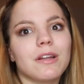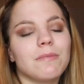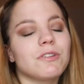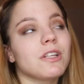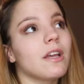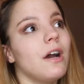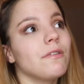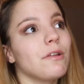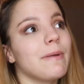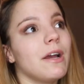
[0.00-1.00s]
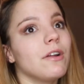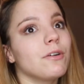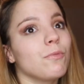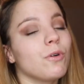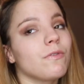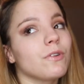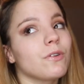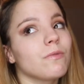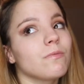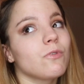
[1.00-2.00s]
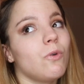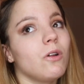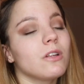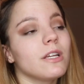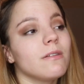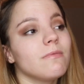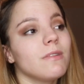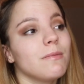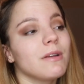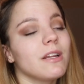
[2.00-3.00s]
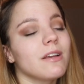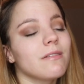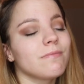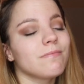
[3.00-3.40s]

and I'm just like, I'd rather pay 100 more for the quality I'm getting.